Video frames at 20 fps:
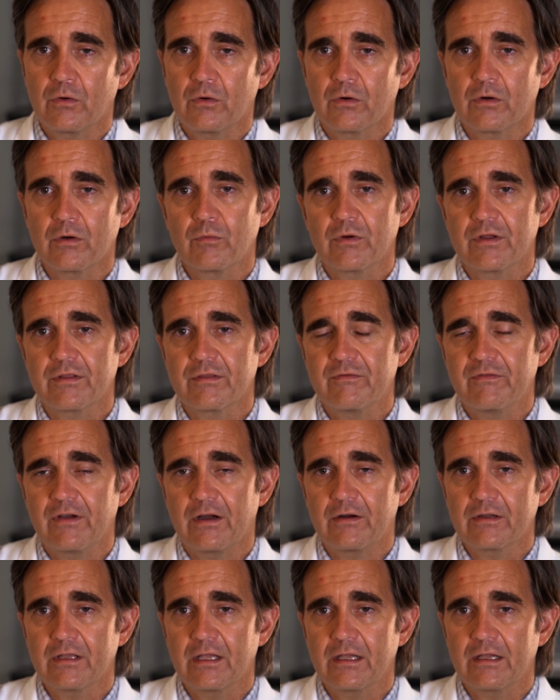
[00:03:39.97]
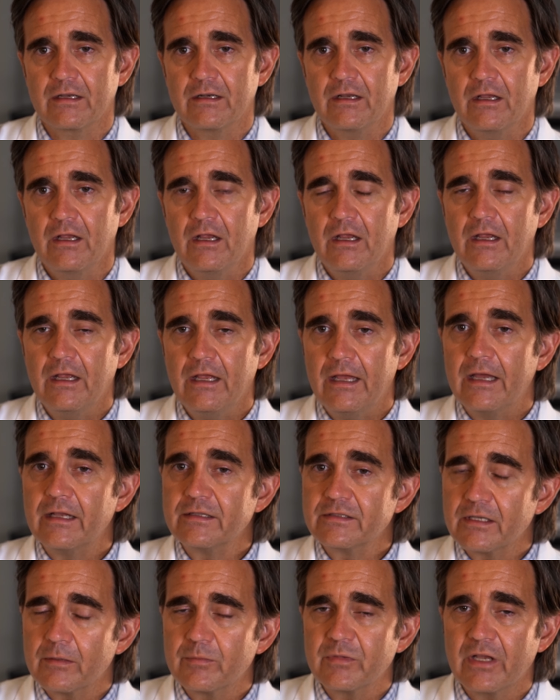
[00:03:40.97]
or with Velcade,
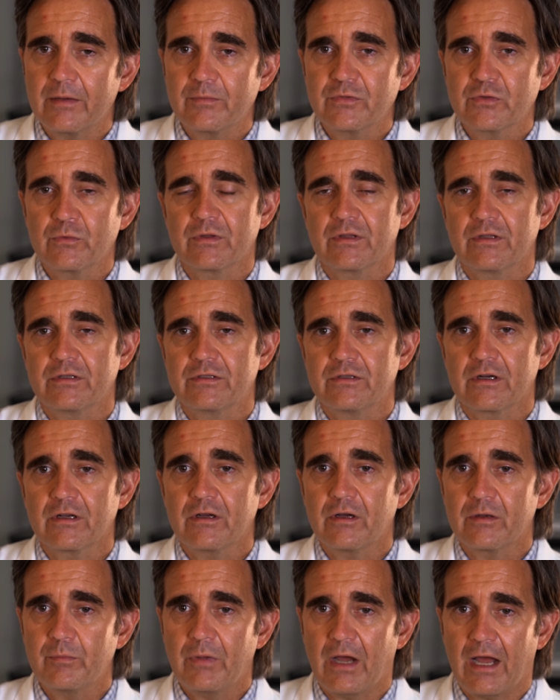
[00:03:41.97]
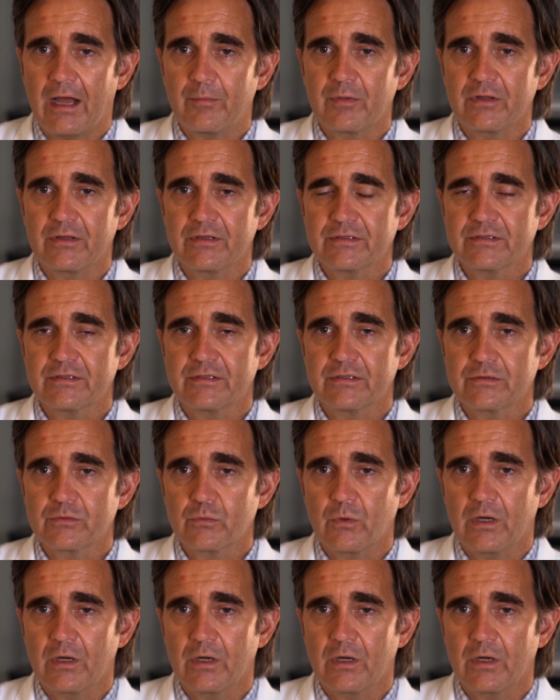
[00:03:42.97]
and sometimes with a drug called Pomalyst as